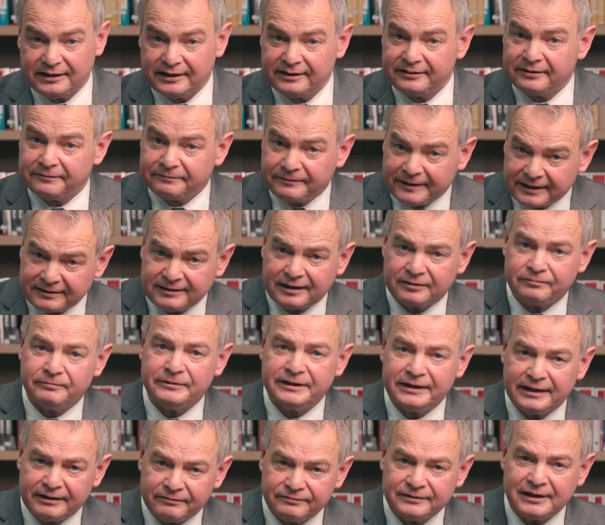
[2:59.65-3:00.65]
And the fact that
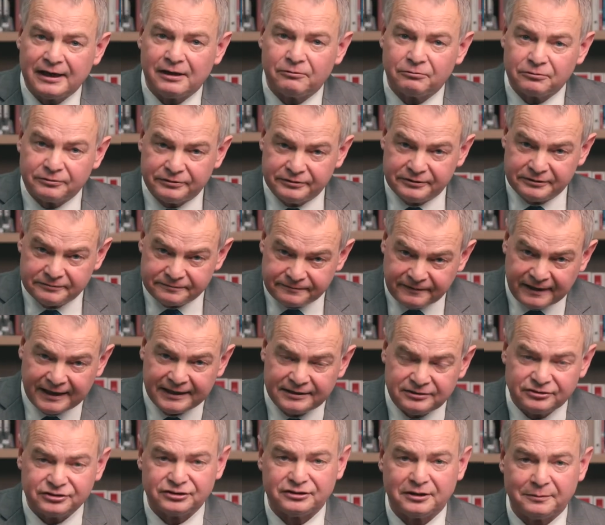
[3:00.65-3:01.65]
we have now
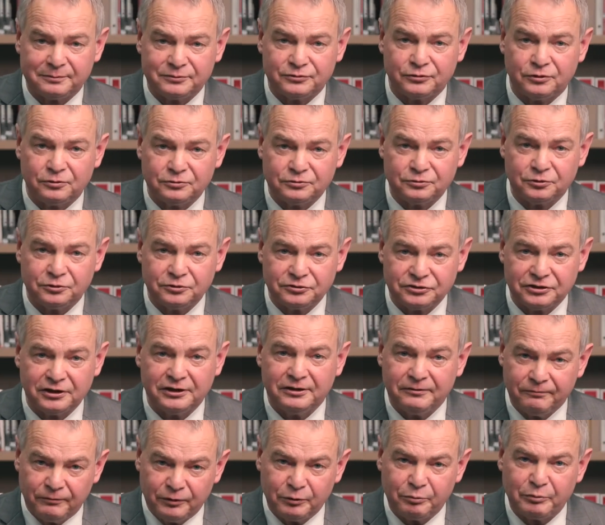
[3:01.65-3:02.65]
defined subtotals
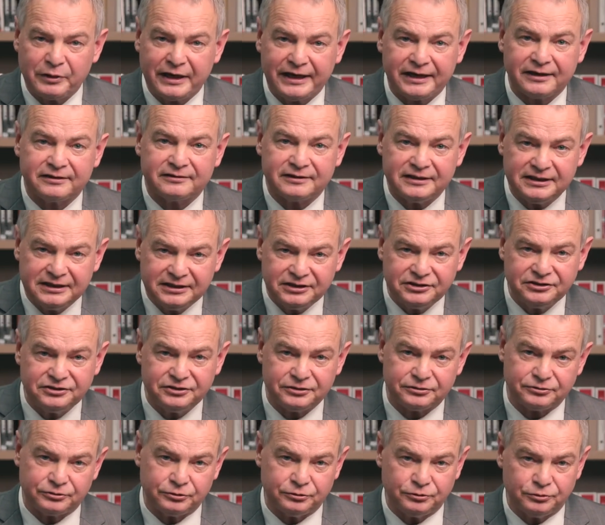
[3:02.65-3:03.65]
will make it
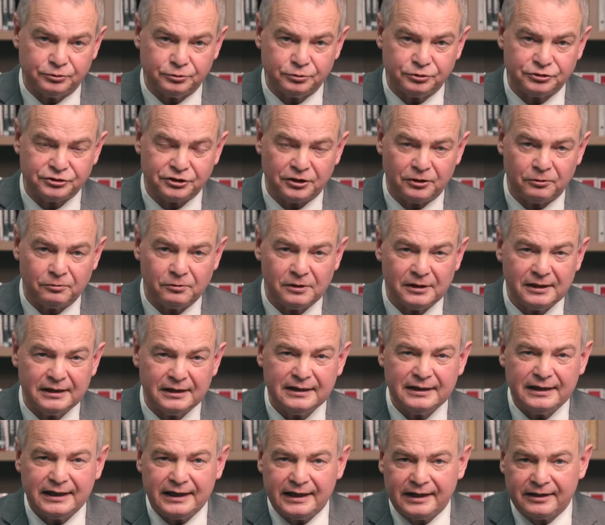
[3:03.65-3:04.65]
easier to do so
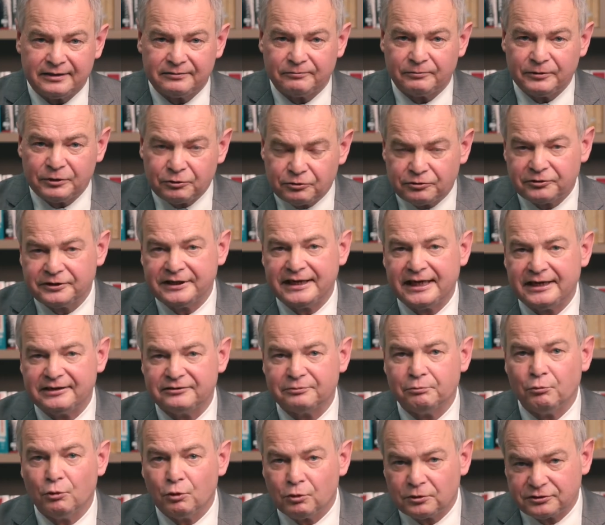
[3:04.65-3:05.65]
and will
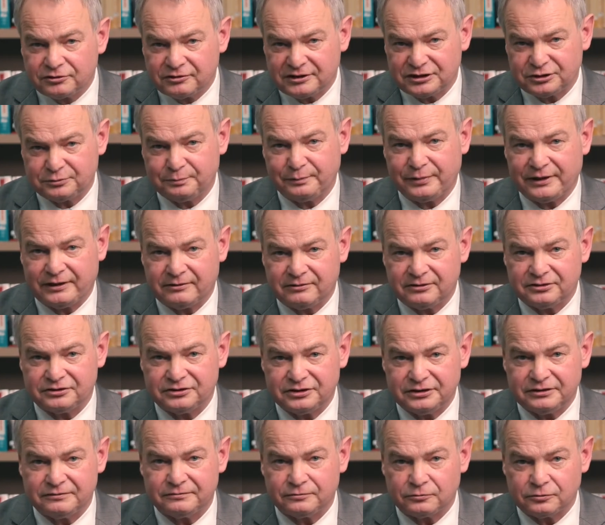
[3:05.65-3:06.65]
create more
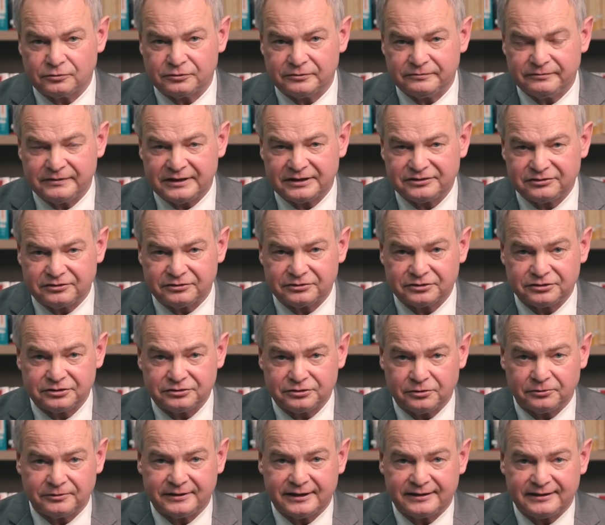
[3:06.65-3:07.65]
transparency for investors
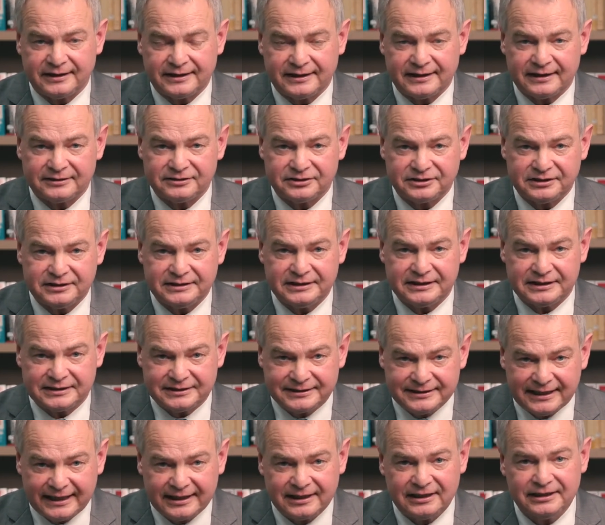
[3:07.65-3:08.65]
so that they can see
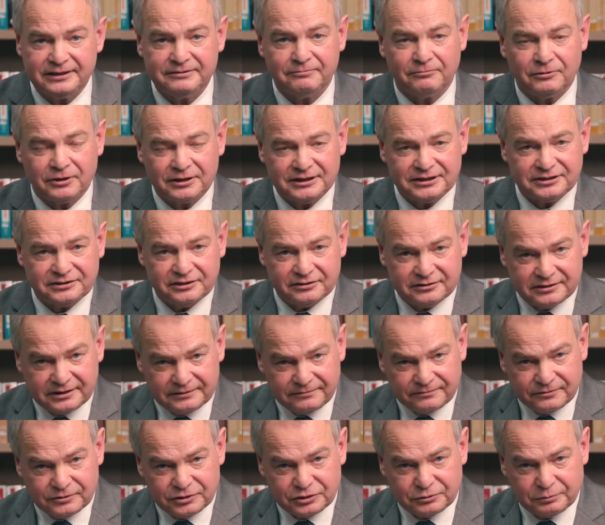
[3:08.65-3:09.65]
exactly what is the
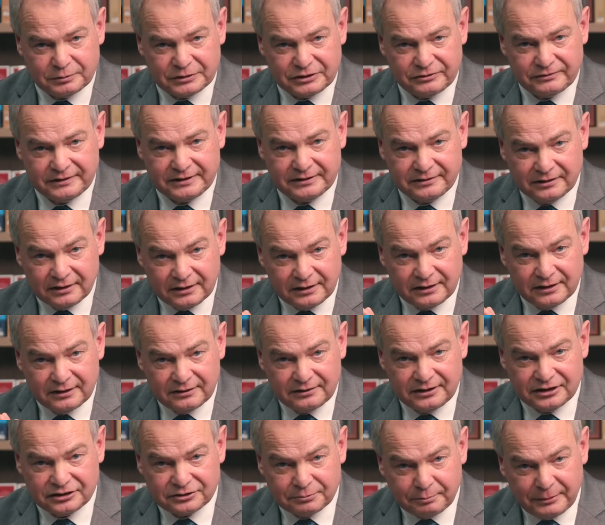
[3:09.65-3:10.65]
difference between
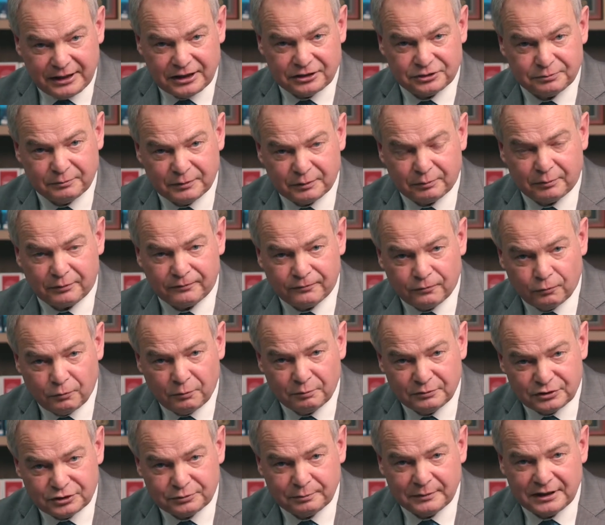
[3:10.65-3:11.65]
this management
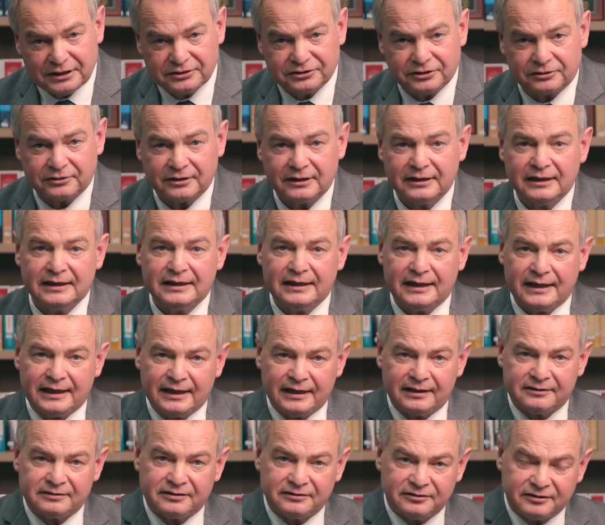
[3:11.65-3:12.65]
performance measure
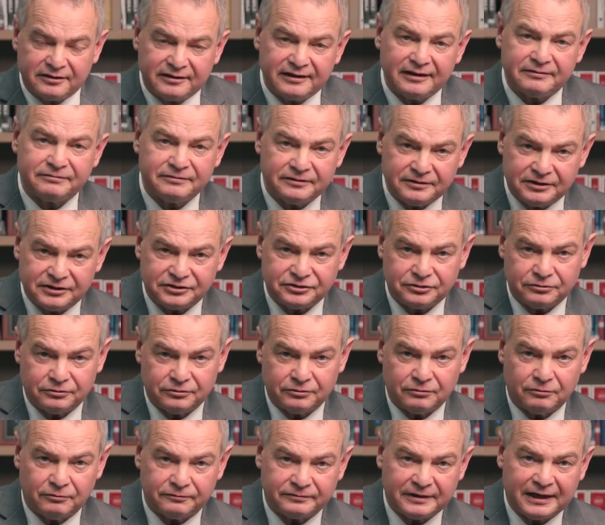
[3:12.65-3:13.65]
and the definition
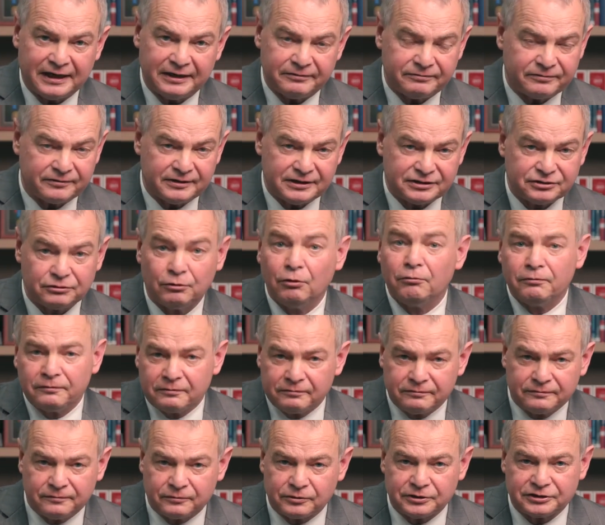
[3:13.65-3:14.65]
of IFRS of,
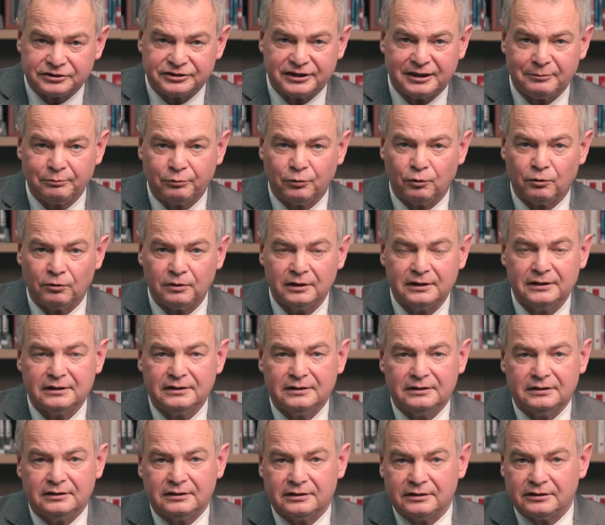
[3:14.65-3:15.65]
for example,
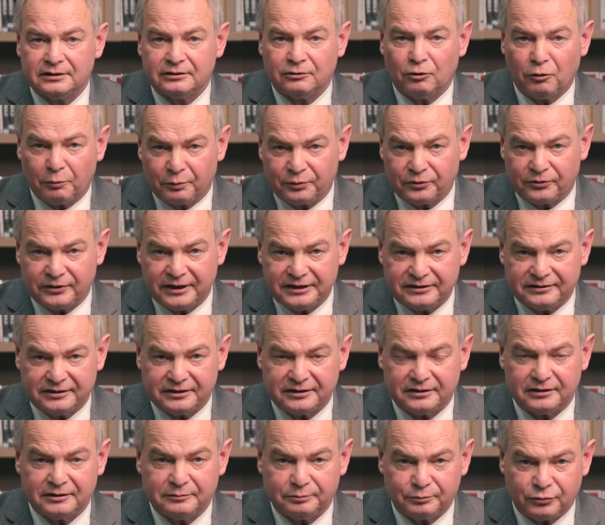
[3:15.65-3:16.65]

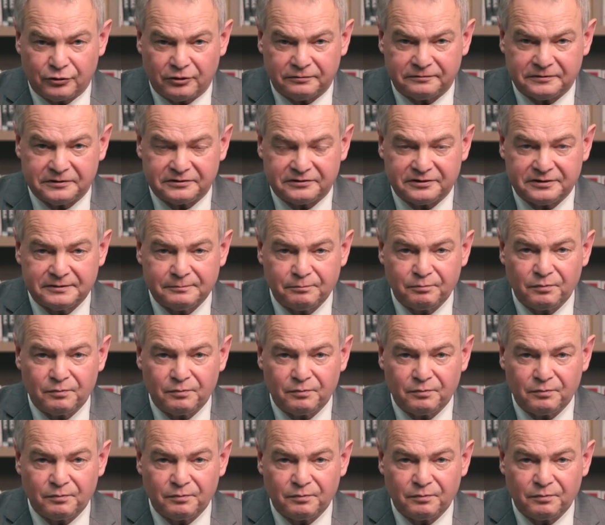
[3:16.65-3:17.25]
operating profit.